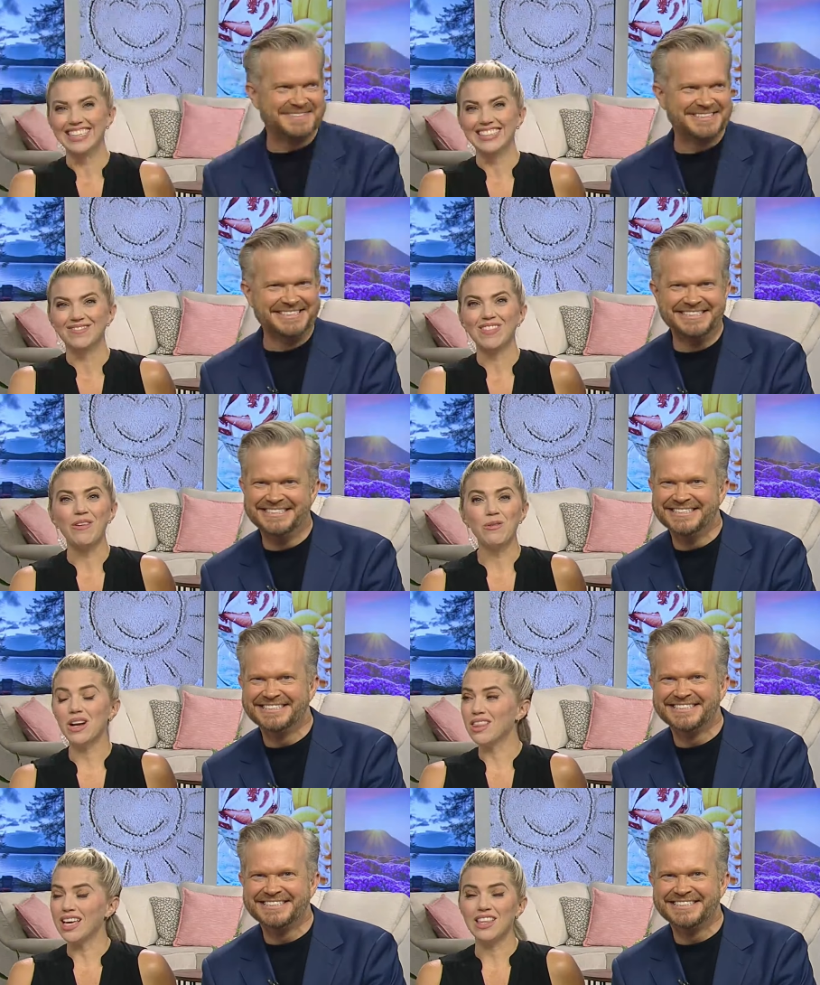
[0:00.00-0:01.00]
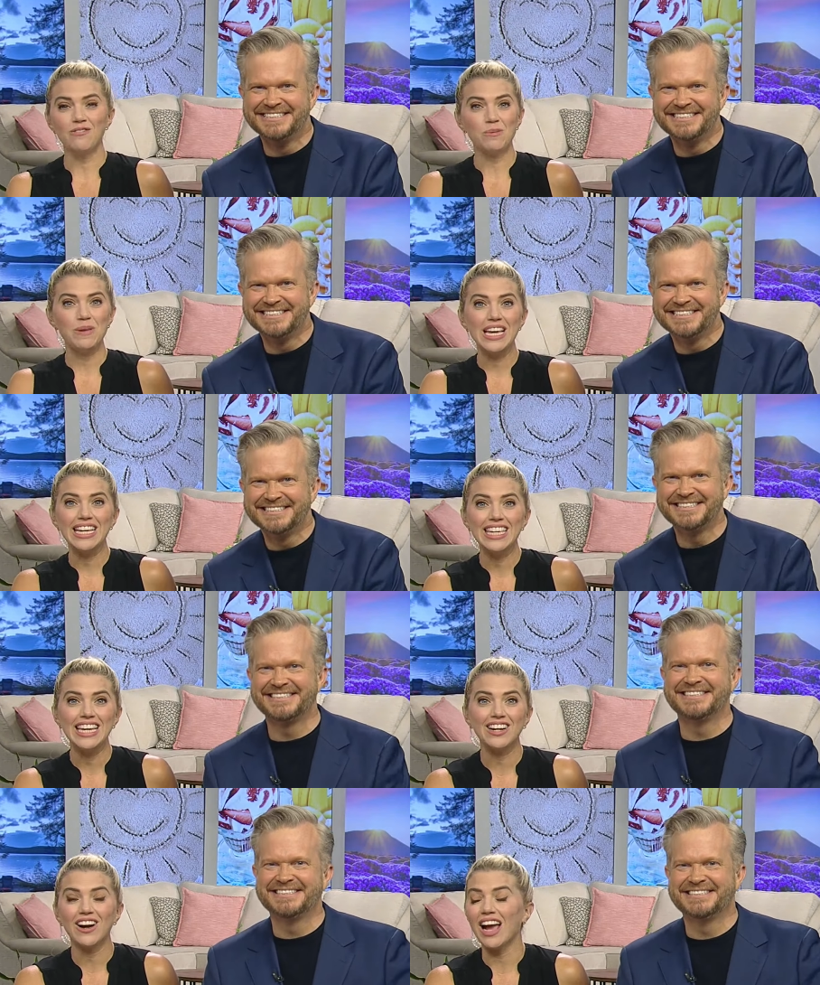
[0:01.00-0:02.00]
Speaker 1: you. And we want to thank them for being
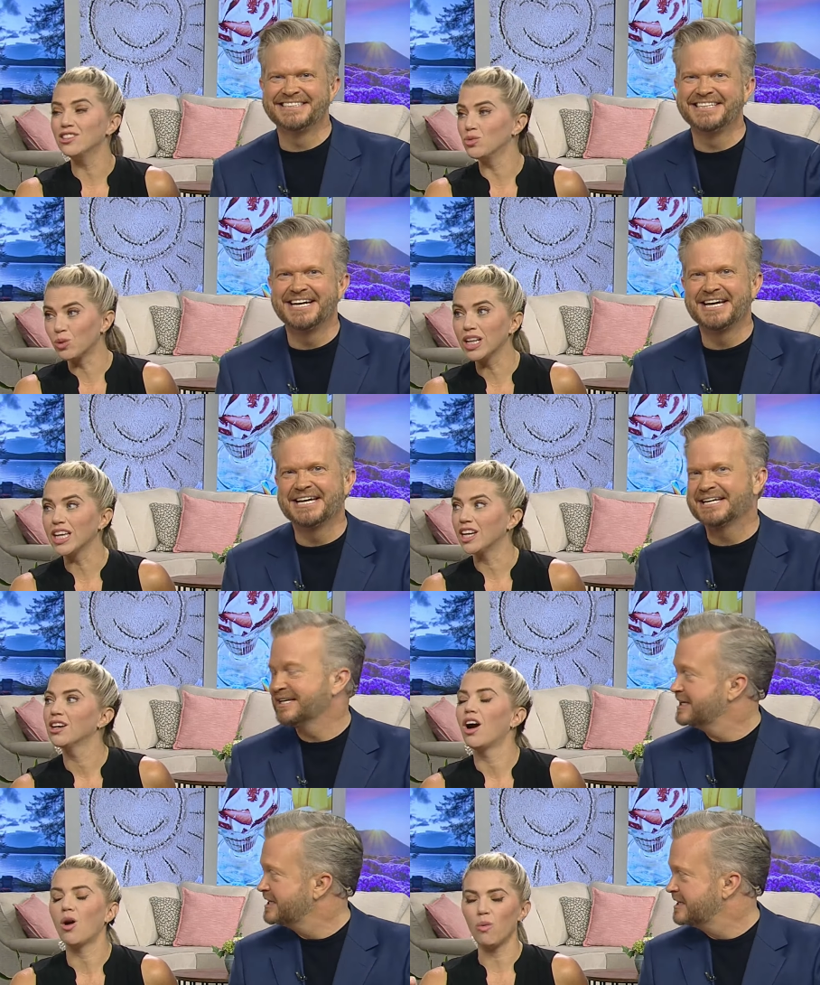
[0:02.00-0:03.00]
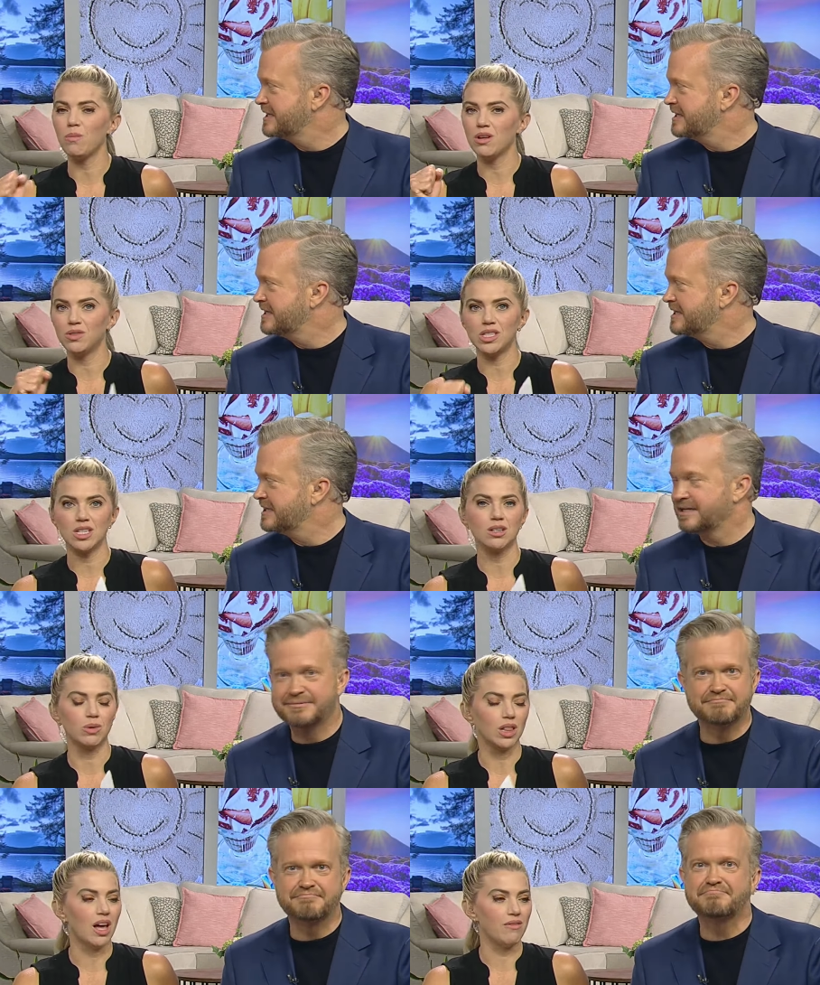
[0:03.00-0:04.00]
here, and really, our Women of Steel,
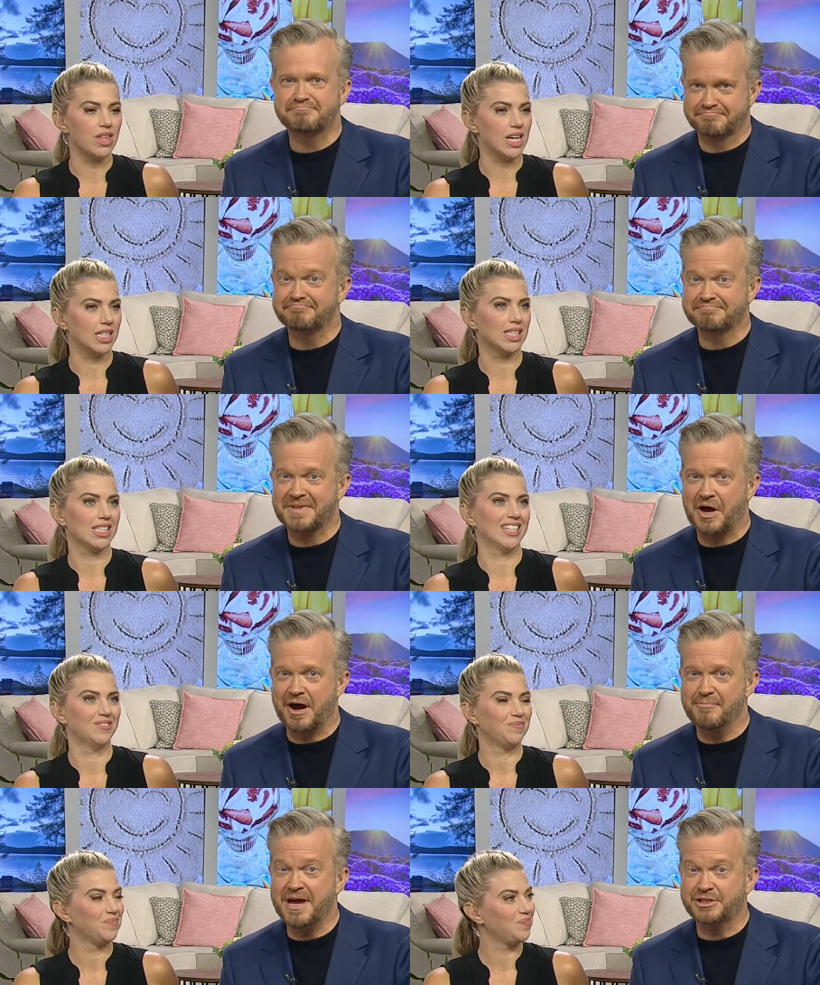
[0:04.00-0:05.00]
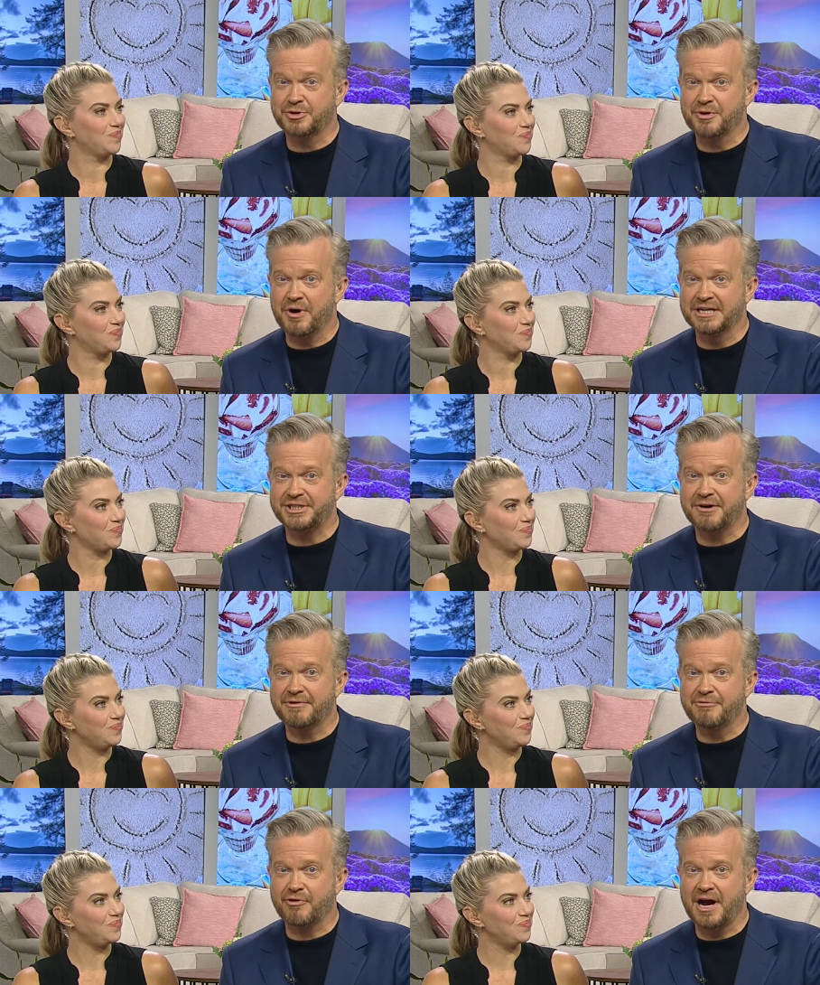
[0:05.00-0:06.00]
we love this.
Speaker 2: All right, make sure to watch
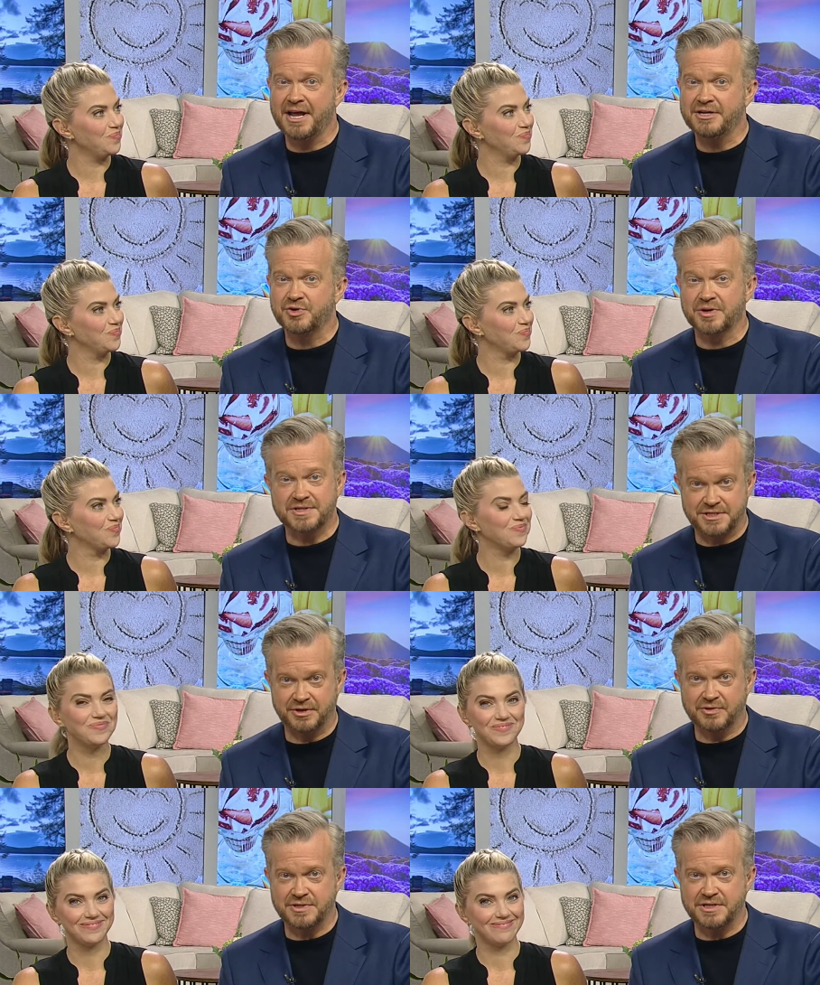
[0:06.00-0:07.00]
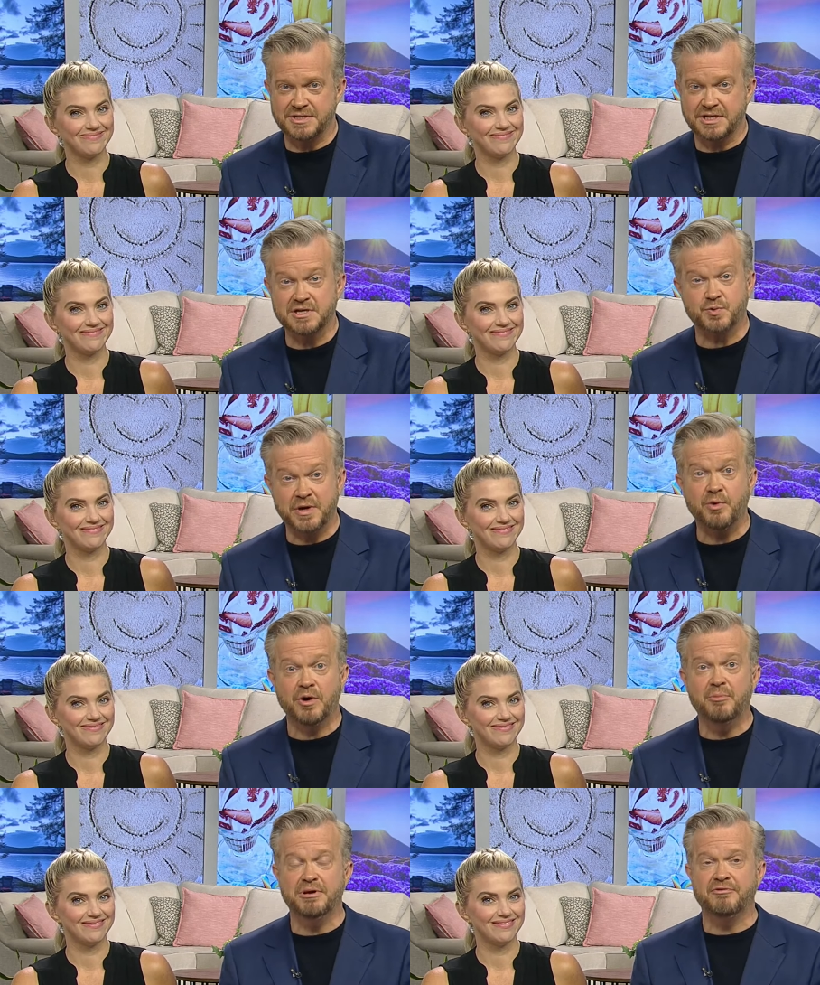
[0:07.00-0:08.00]
every Friday during Steelers season, because we
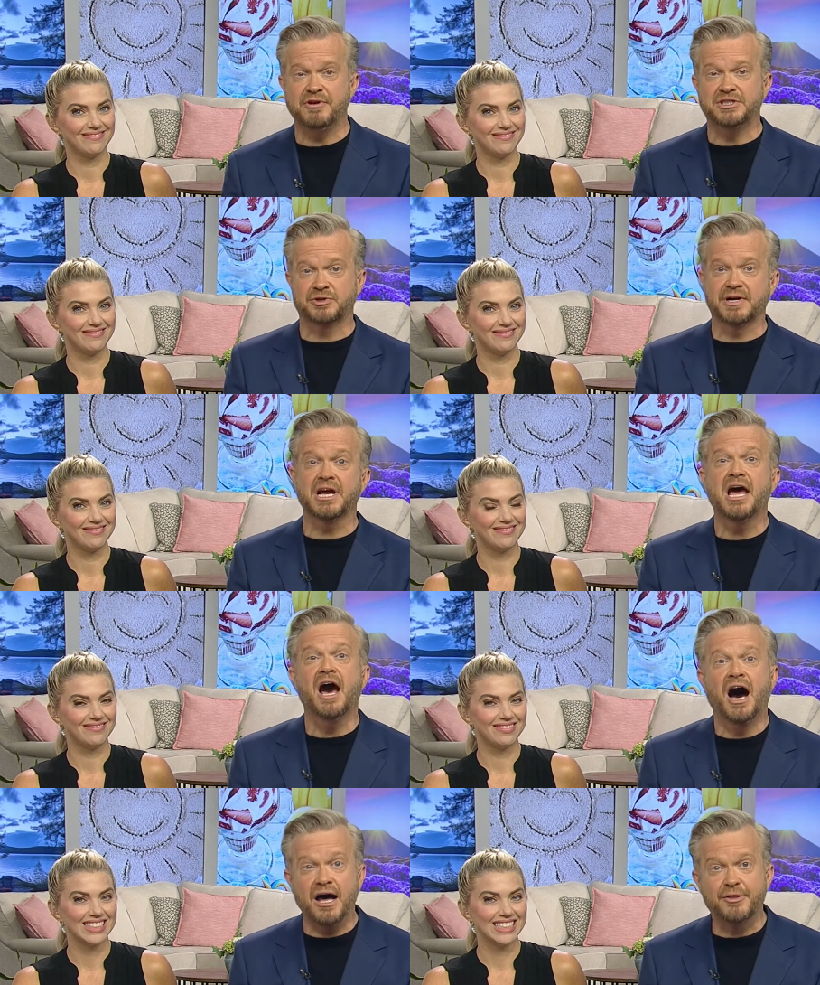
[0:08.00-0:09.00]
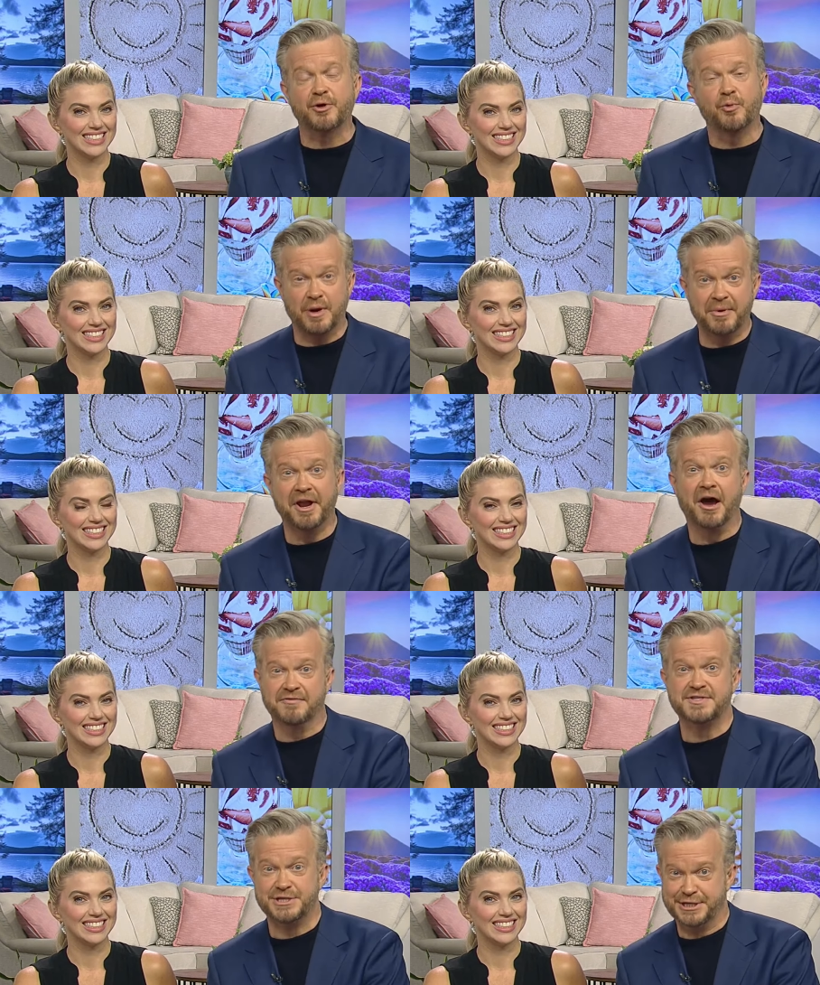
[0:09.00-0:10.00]
will be featuring other Women
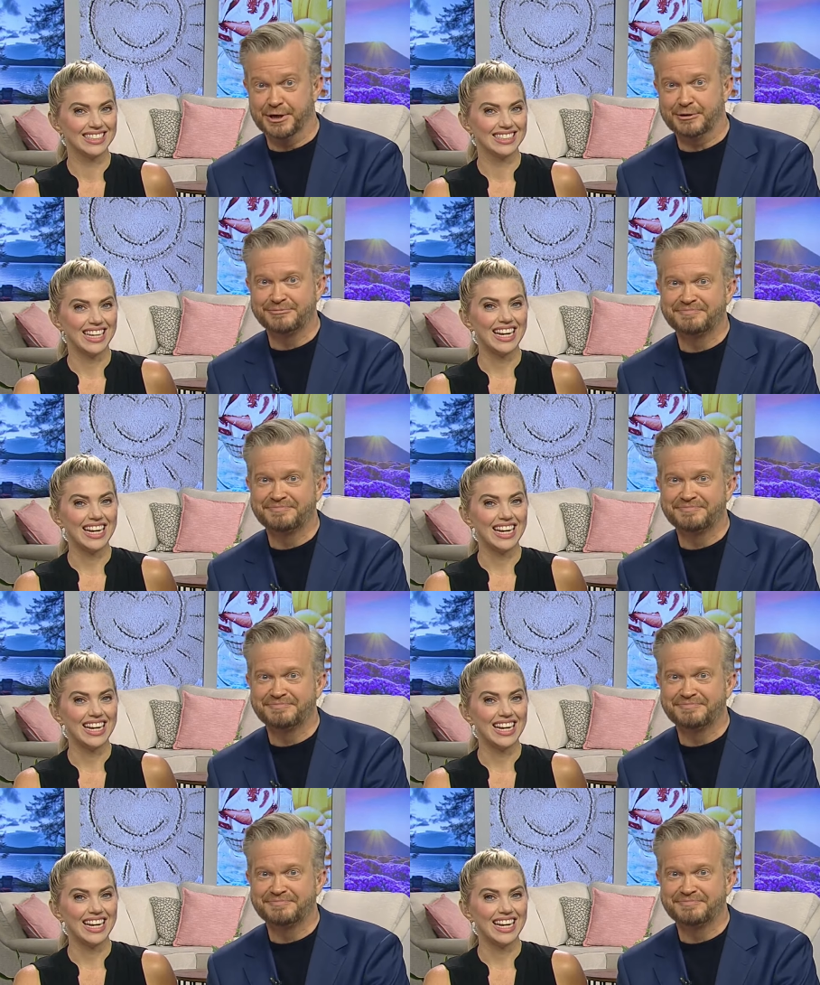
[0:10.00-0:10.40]
of Steel.